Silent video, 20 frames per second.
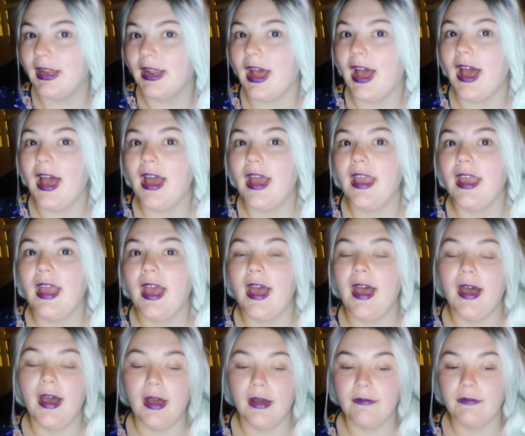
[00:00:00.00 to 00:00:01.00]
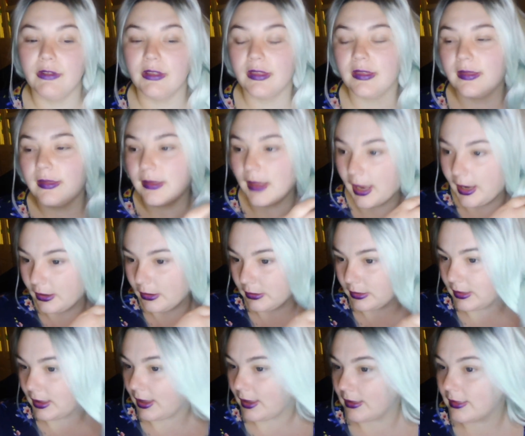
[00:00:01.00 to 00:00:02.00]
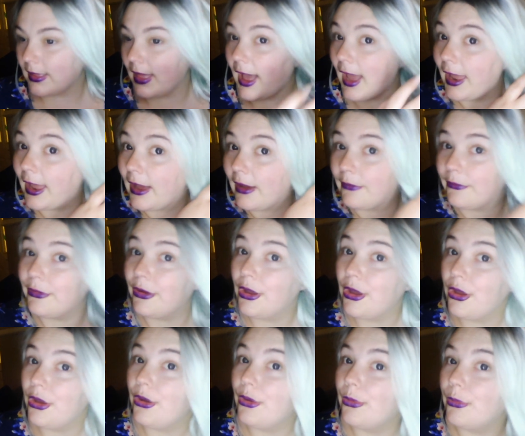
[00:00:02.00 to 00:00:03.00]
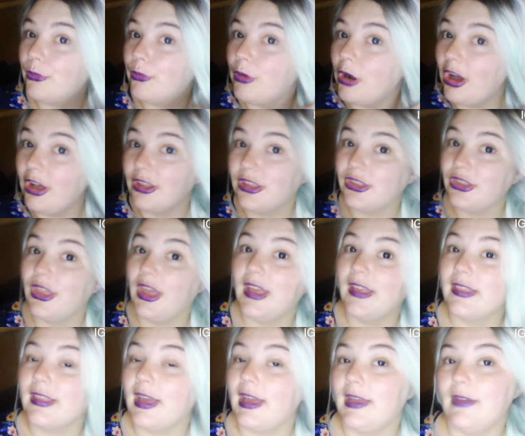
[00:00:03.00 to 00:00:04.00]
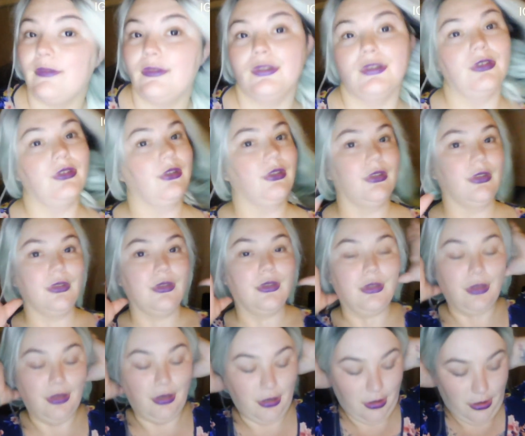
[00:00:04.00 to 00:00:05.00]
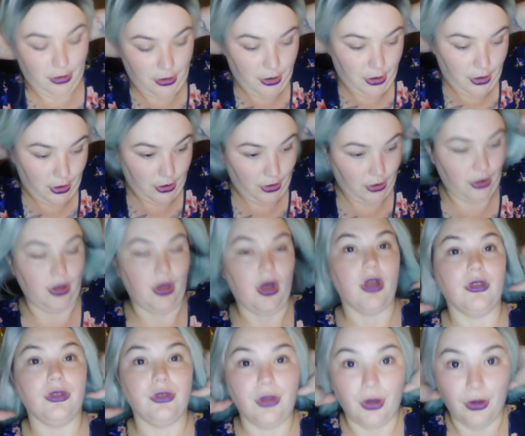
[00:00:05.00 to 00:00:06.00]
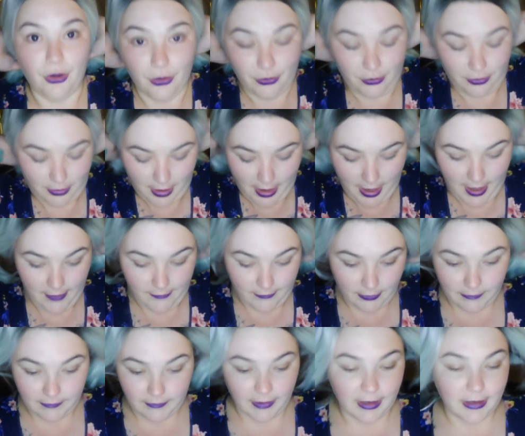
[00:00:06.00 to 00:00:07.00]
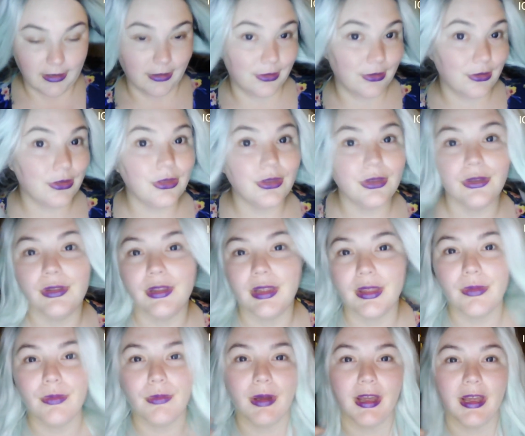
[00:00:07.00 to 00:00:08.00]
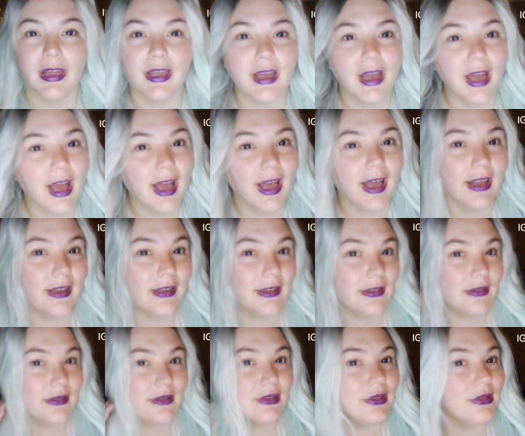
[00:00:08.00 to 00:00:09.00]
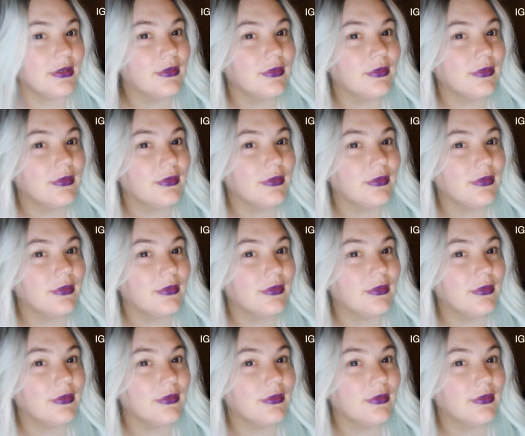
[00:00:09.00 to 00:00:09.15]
I have styled this, I have washed this, I have done God knows everything to this wig, and